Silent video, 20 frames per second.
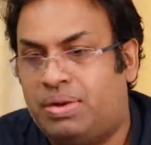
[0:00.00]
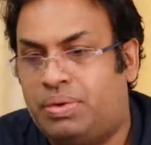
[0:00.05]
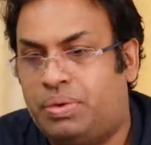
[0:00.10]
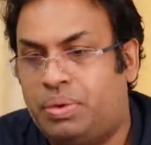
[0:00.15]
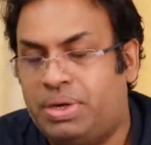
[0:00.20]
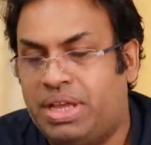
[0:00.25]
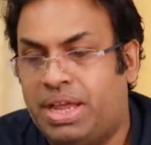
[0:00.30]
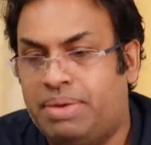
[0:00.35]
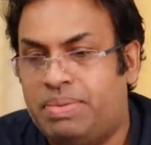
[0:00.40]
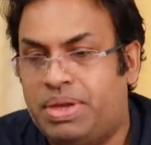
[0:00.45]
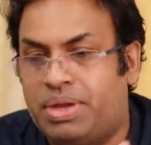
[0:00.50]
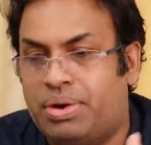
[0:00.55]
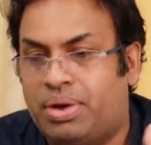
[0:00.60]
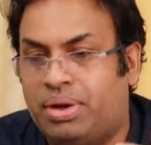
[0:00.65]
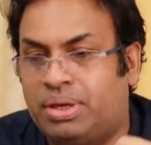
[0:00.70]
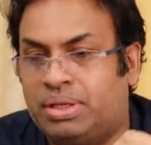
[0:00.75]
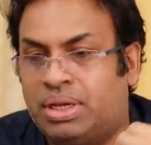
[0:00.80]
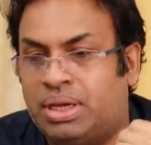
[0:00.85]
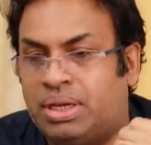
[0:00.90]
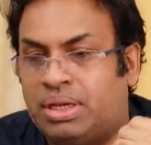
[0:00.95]
Don't get me
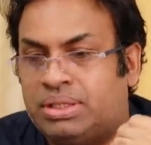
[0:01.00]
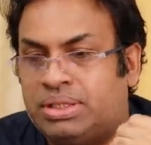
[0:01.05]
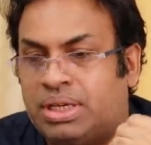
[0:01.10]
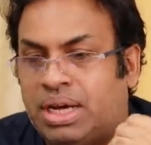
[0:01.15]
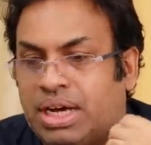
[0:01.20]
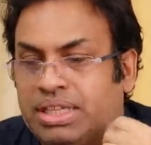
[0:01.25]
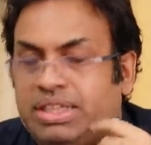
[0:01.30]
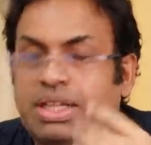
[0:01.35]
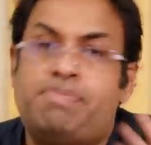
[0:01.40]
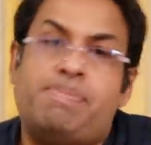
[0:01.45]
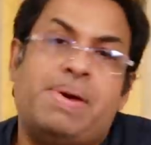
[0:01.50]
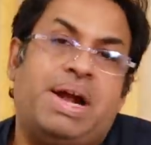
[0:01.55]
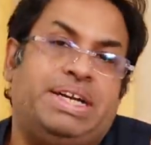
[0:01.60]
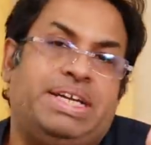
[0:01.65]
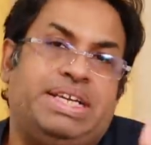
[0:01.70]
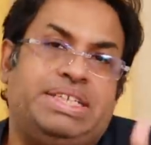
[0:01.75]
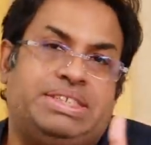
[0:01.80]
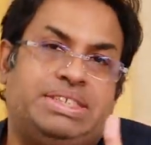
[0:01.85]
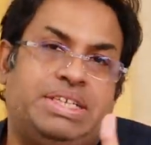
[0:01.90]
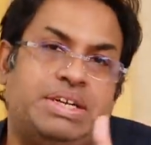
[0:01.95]
wrong, the other
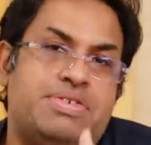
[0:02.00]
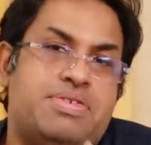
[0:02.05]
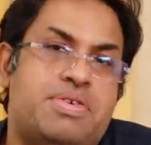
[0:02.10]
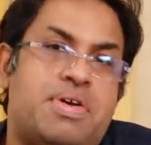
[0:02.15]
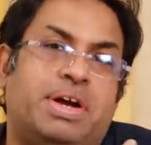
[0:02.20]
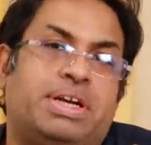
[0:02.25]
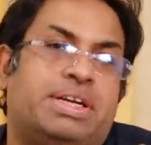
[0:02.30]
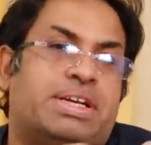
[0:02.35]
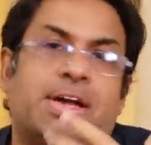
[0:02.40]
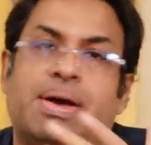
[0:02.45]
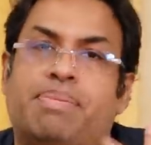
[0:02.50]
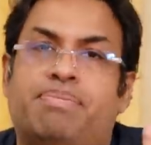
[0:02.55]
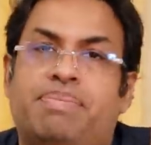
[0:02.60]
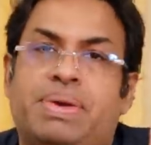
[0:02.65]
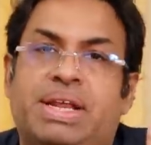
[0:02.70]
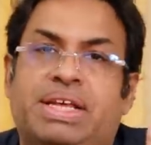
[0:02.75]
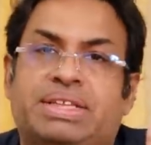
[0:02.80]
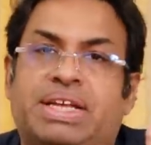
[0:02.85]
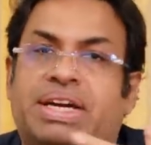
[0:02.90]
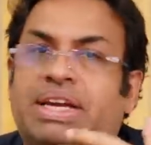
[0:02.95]
parties did not
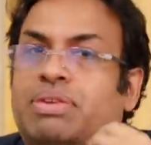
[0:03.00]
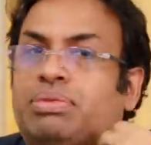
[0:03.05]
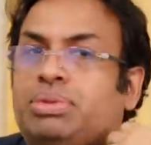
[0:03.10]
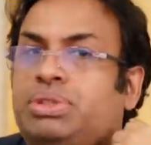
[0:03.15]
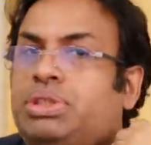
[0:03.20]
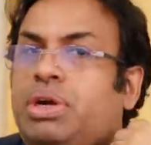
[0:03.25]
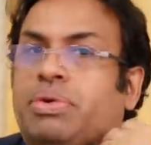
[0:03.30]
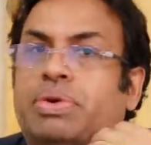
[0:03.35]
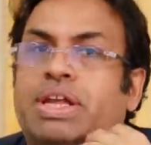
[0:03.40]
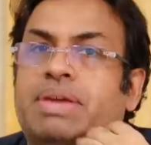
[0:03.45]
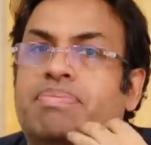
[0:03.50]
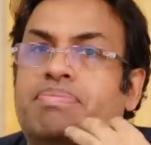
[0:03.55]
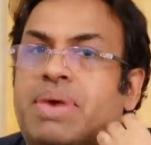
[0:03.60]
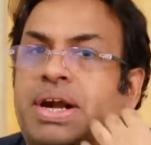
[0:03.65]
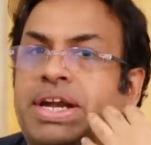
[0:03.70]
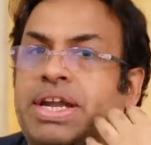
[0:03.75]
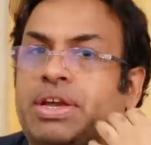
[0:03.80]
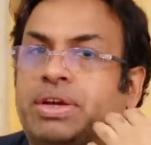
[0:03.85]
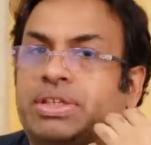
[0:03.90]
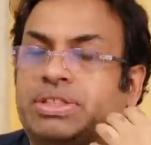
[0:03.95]
complain that I was sounding
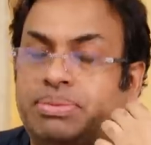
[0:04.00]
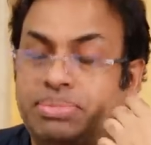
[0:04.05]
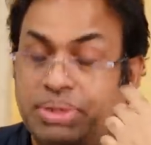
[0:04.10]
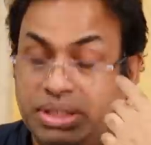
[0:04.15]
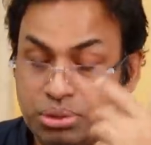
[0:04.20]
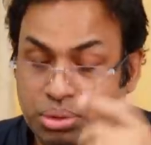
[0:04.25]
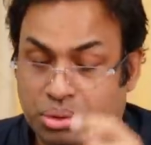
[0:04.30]
muddy or something.